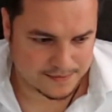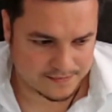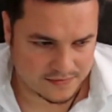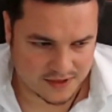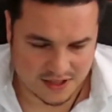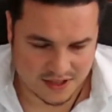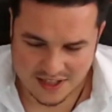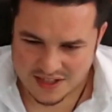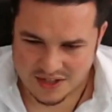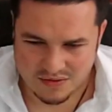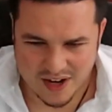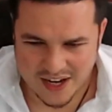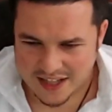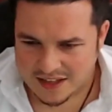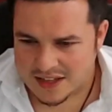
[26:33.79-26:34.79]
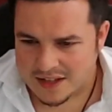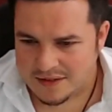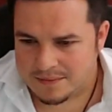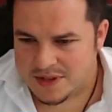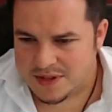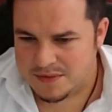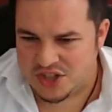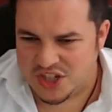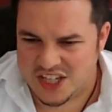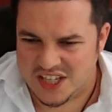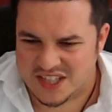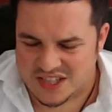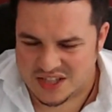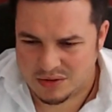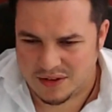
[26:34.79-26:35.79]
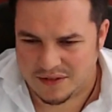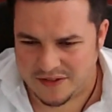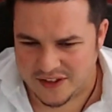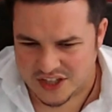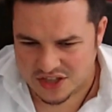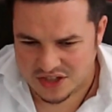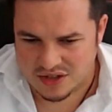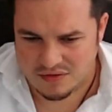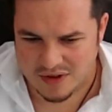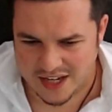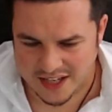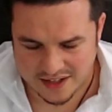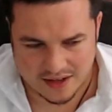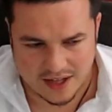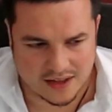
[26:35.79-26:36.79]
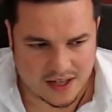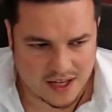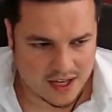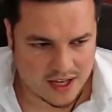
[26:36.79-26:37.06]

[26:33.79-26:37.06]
it's already, the machine is so efficient already that